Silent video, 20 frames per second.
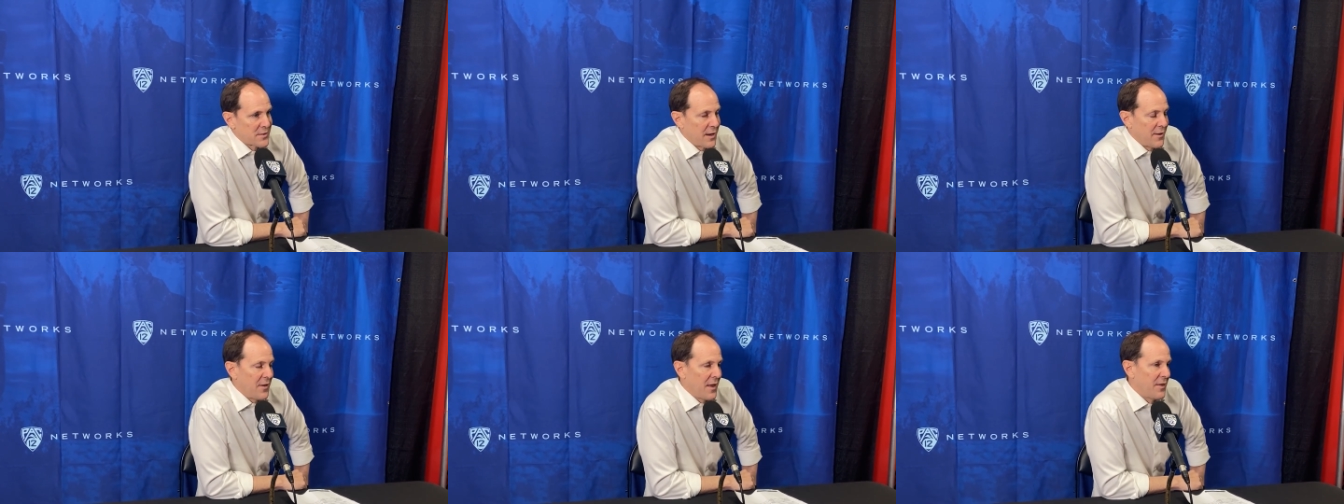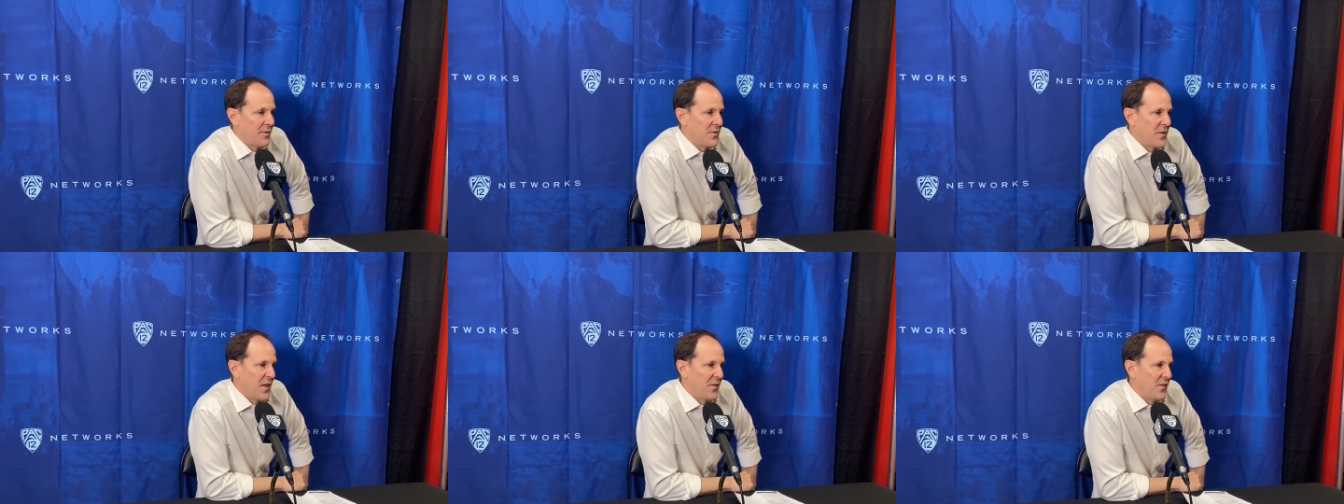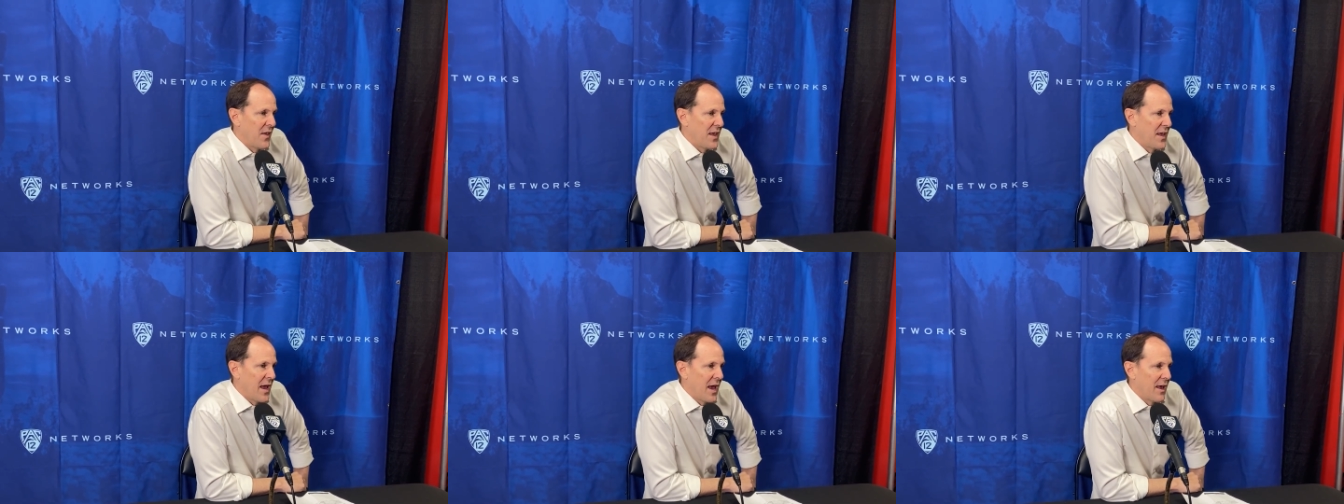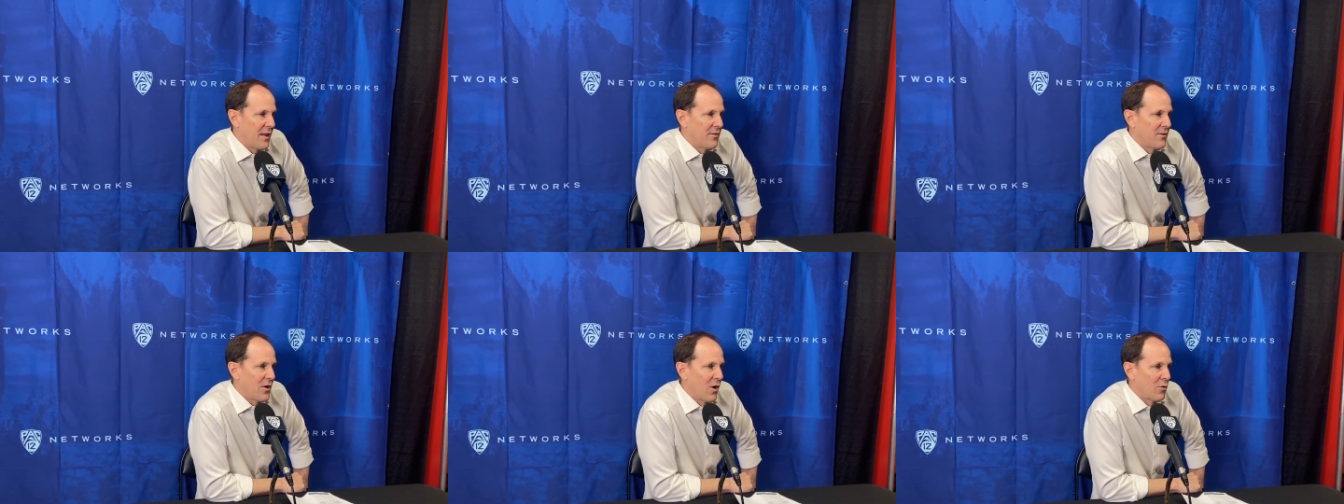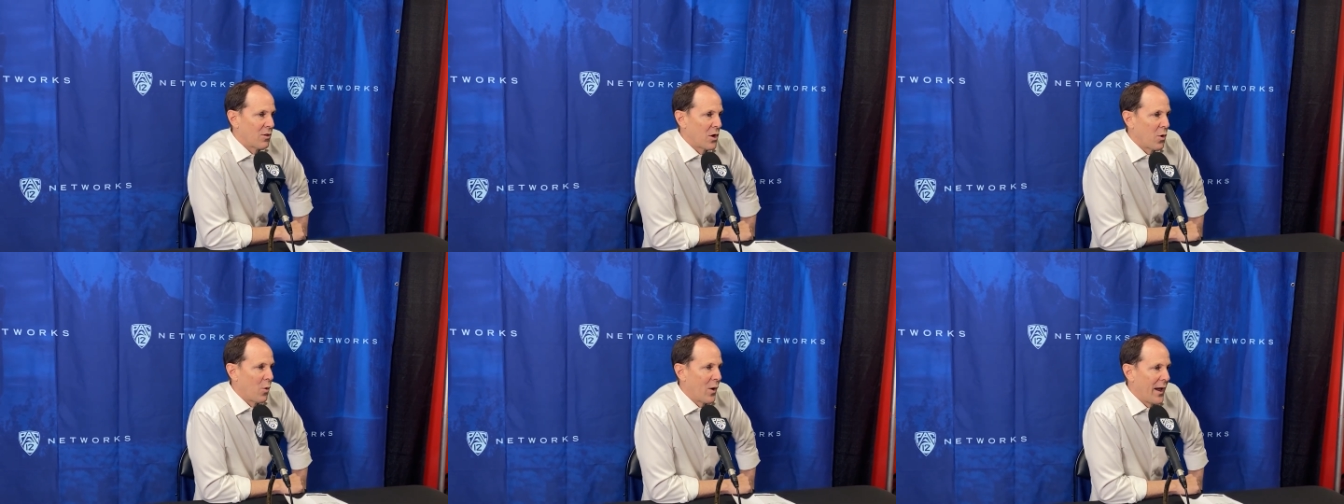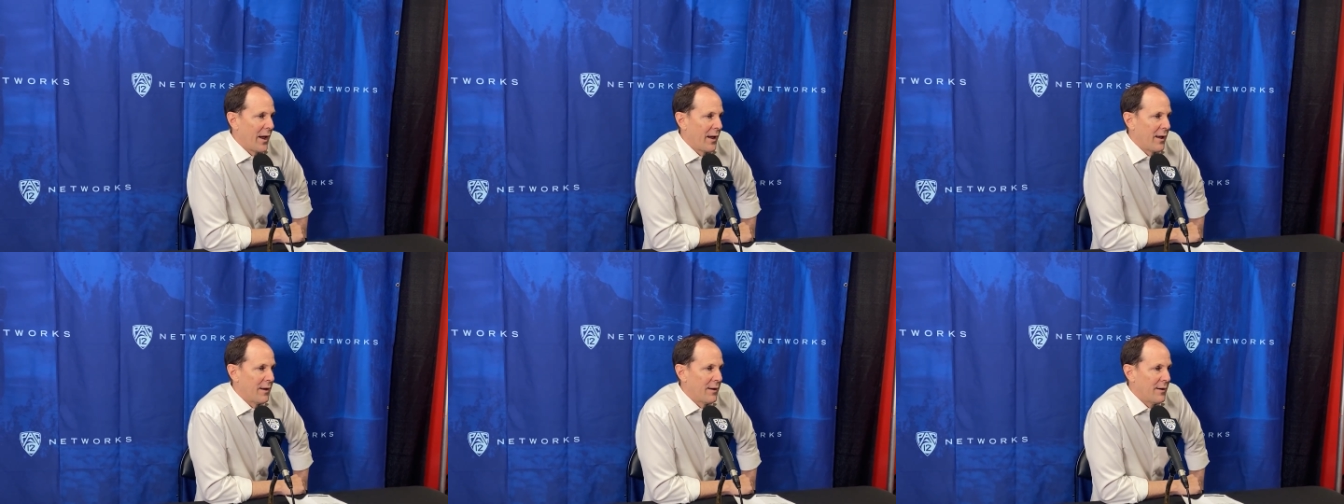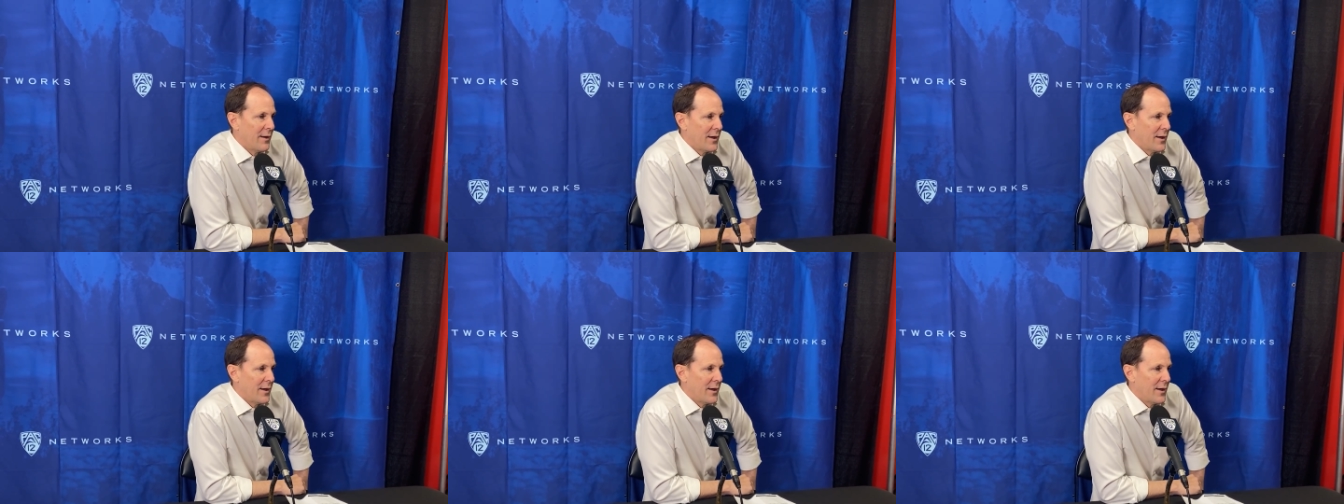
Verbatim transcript: And then at the end, the only way,